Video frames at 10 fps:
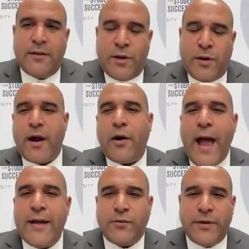One of our
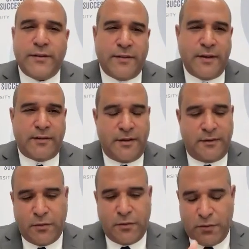graduate assistants
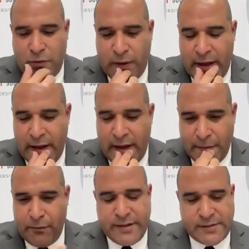who
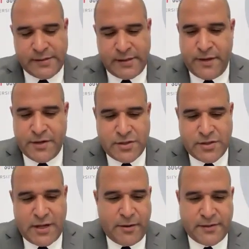recently
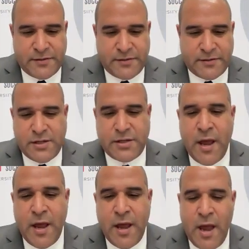finished up her dissertation
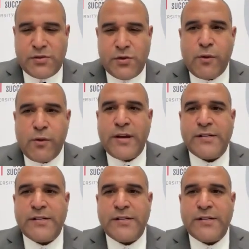was doing